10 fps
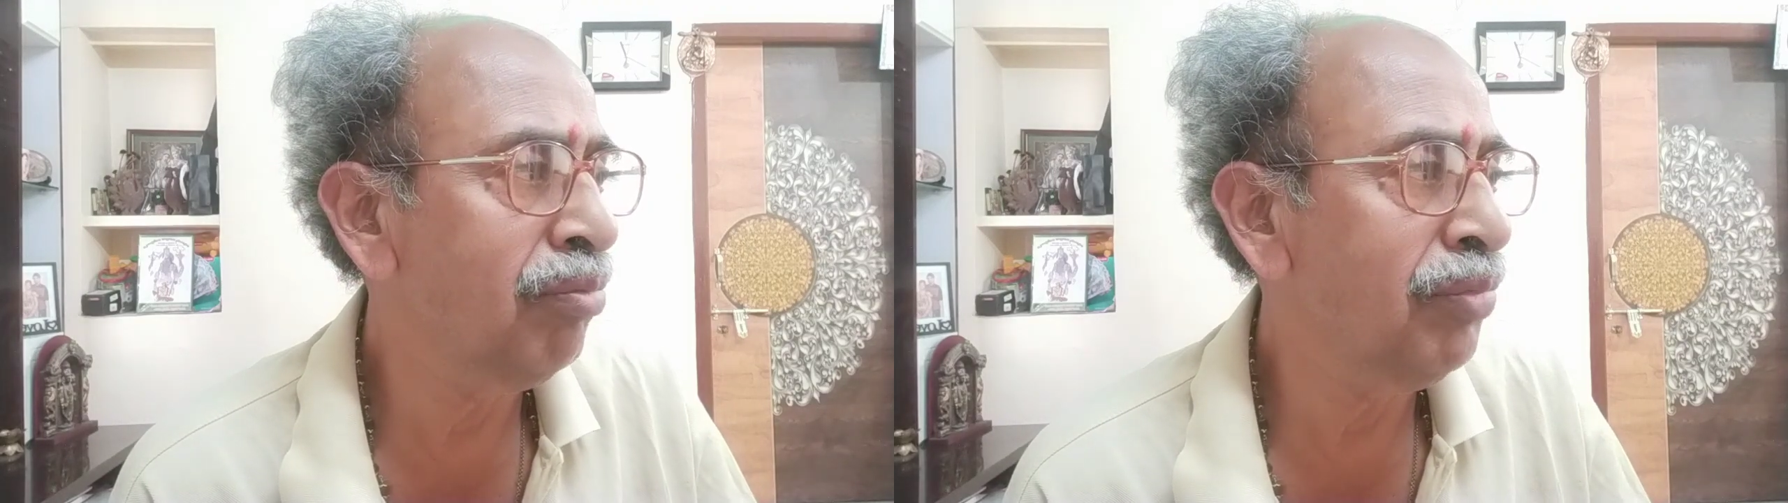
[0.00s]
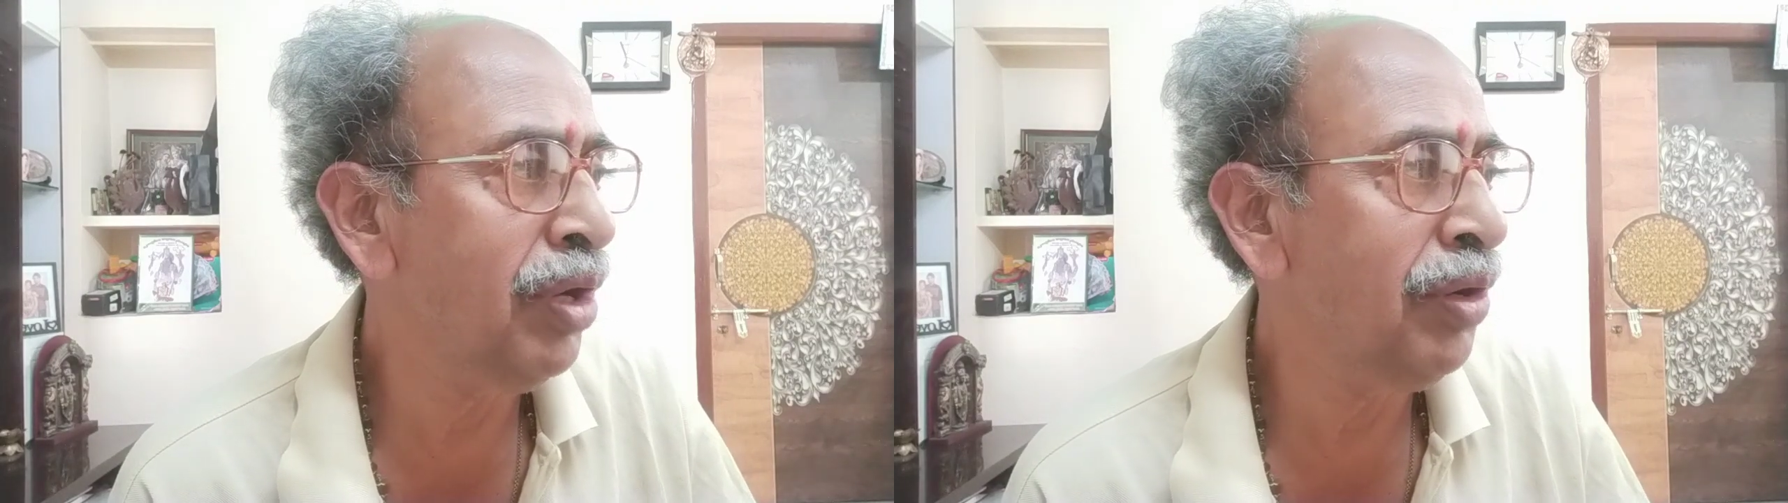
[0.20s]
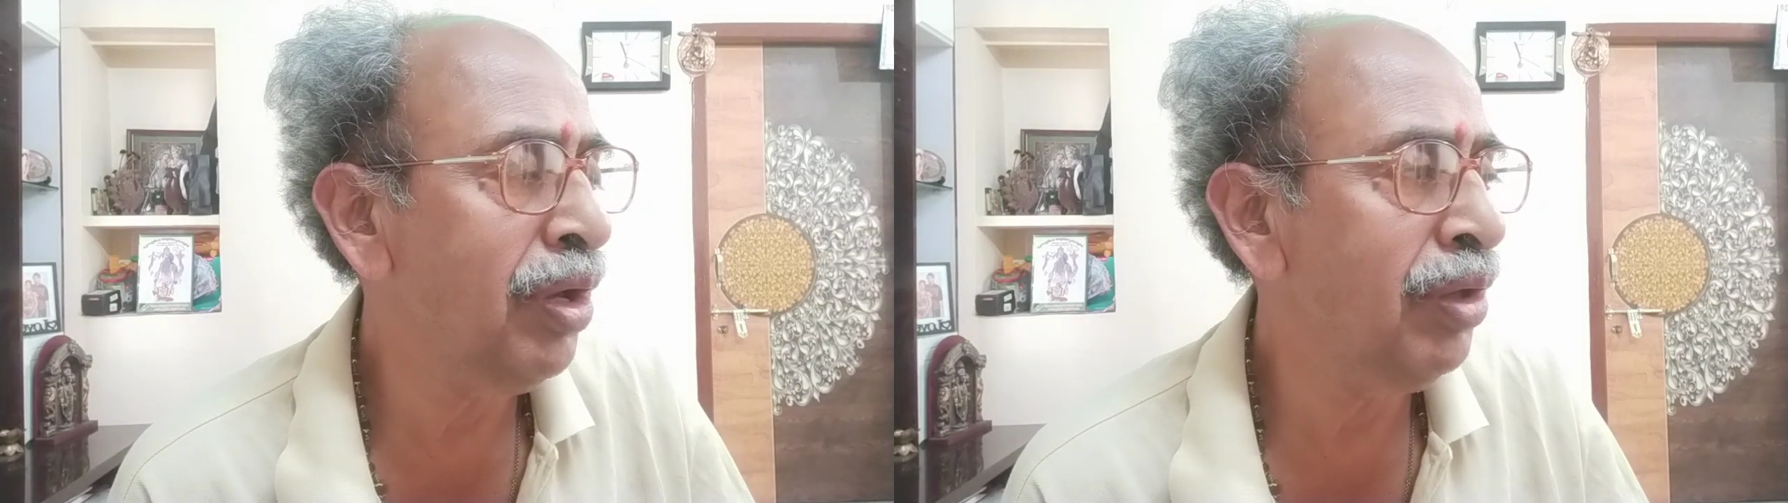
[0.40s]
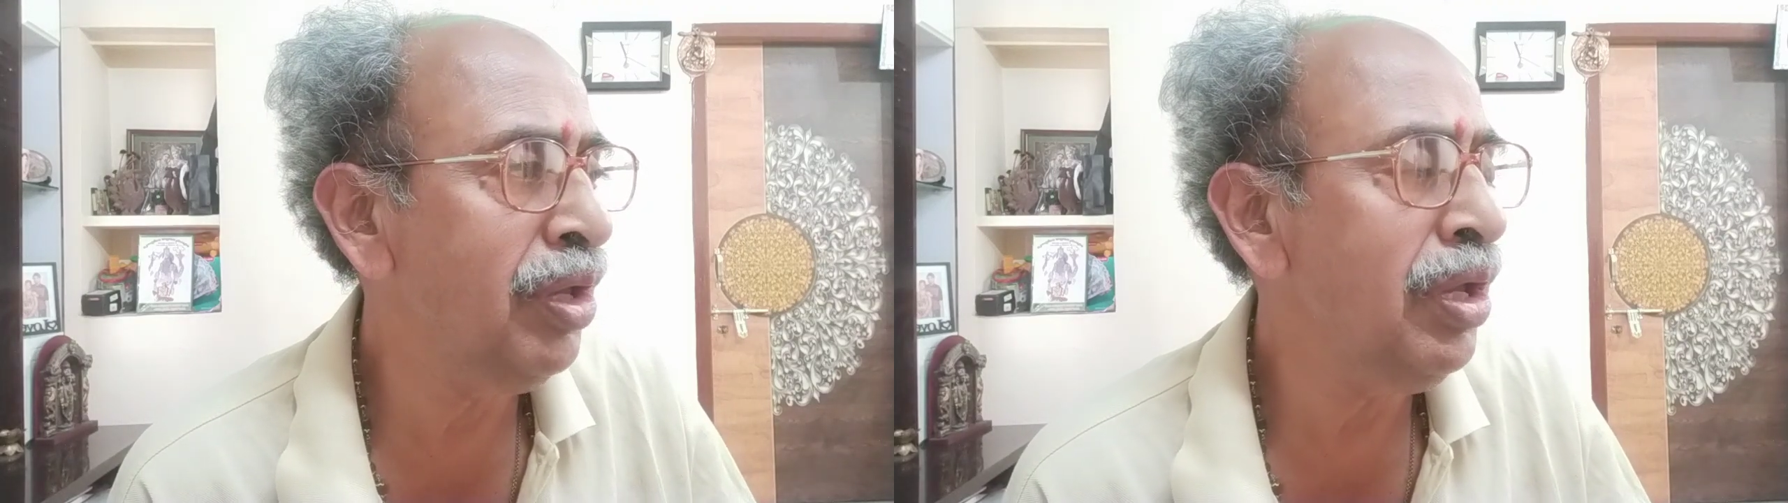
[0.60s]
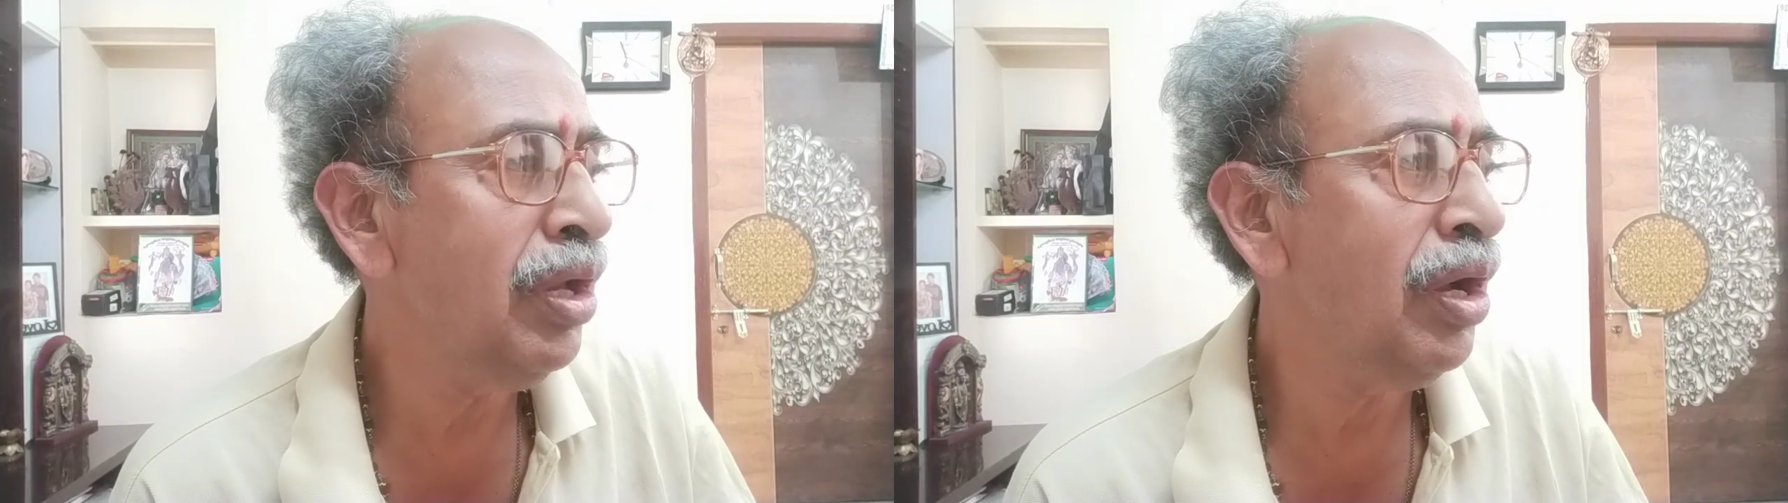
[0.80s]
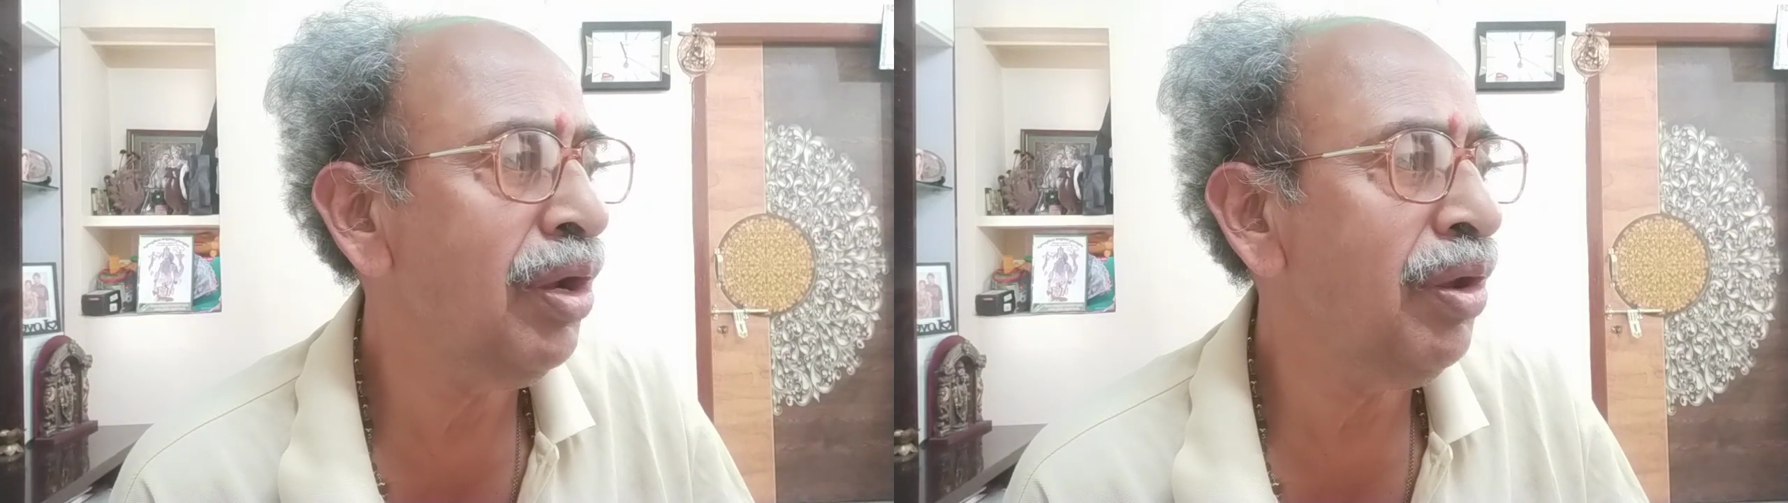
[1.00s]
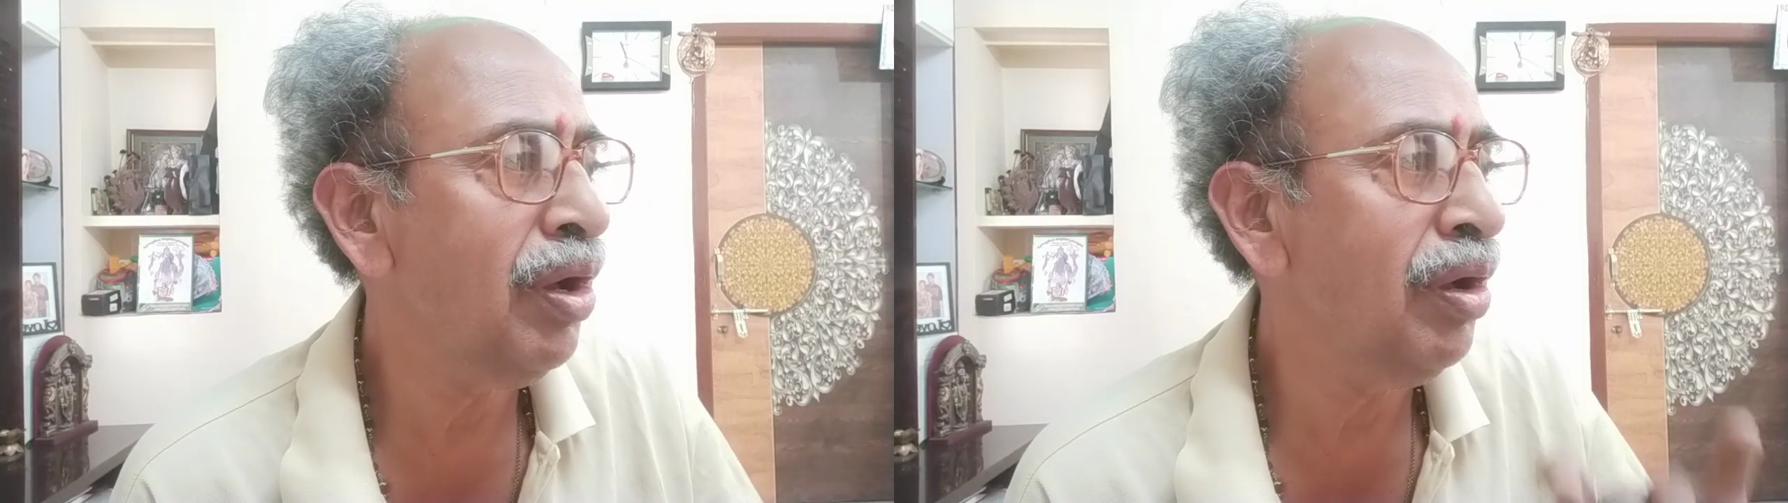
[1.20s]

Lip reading: delta E and